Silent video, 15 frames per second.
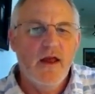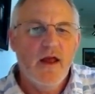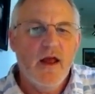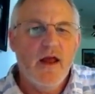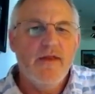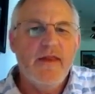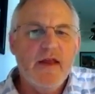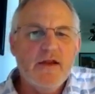
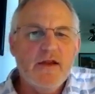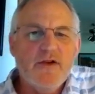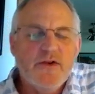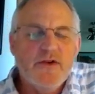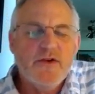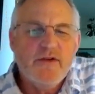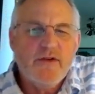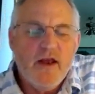and
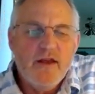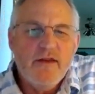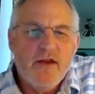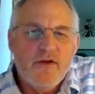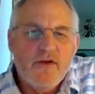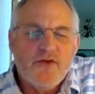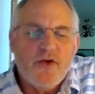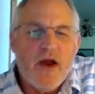
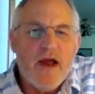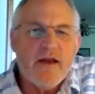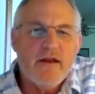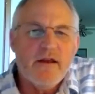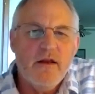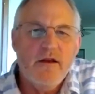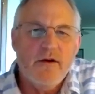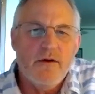then
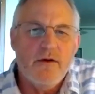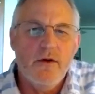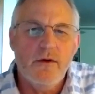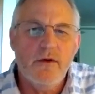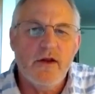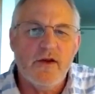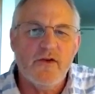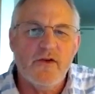tracking your
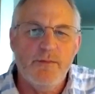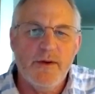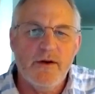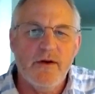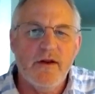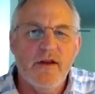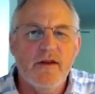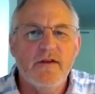own
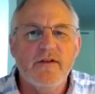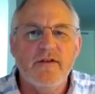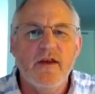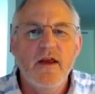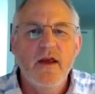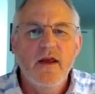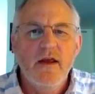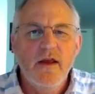experience
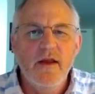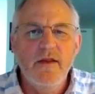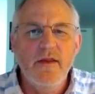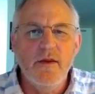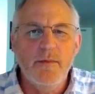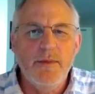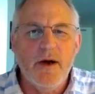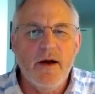in
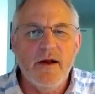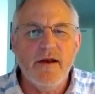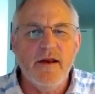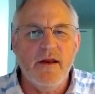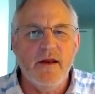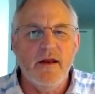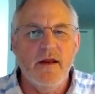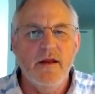the
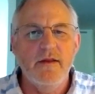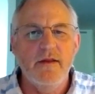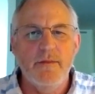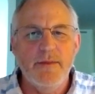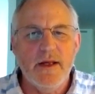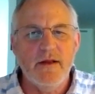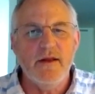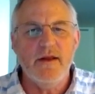body, in the
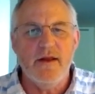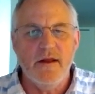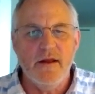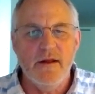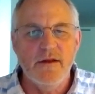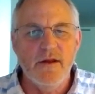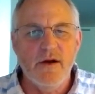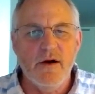belly,
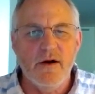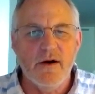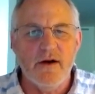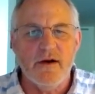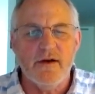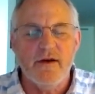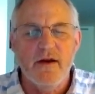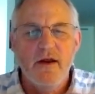in the
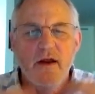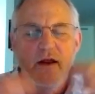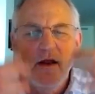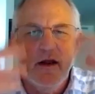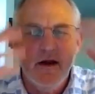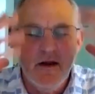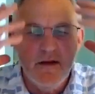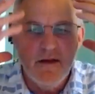heart,
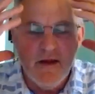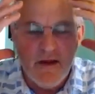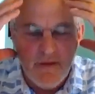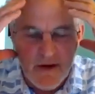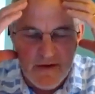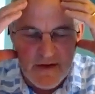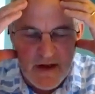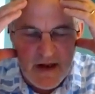in
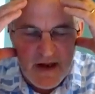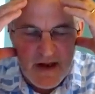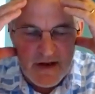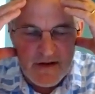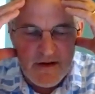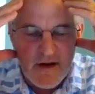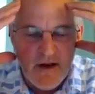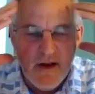the
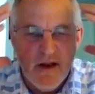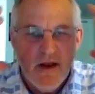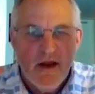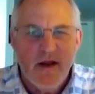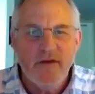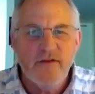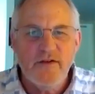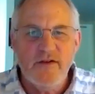head,
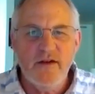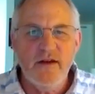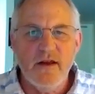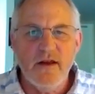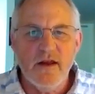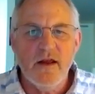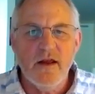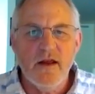and
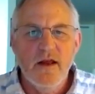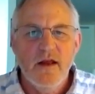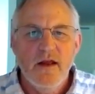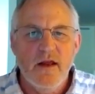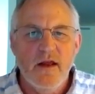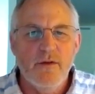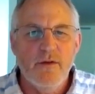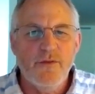seeing
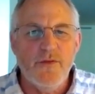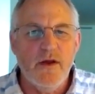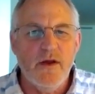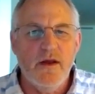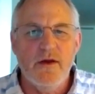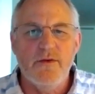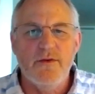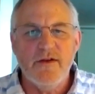if
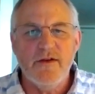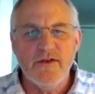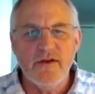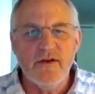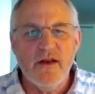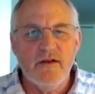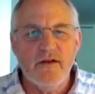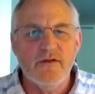it
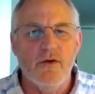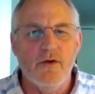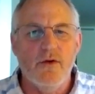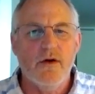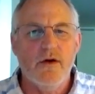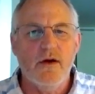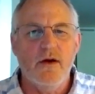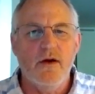resonates,
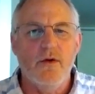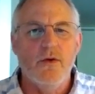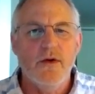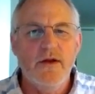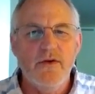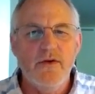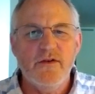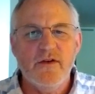or
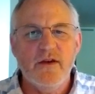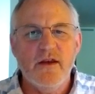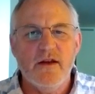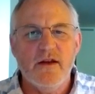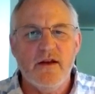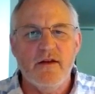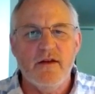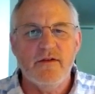using
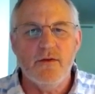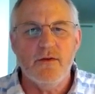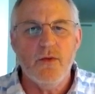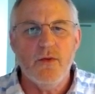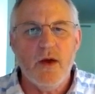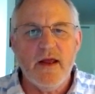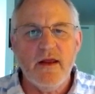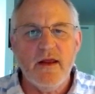it as a
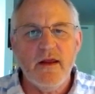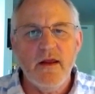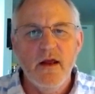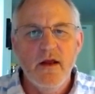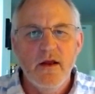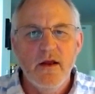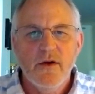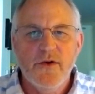way
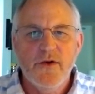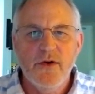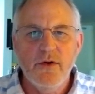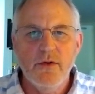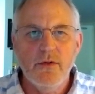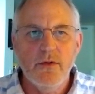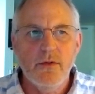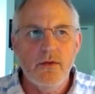
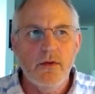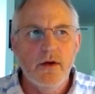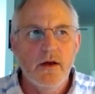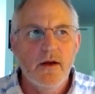to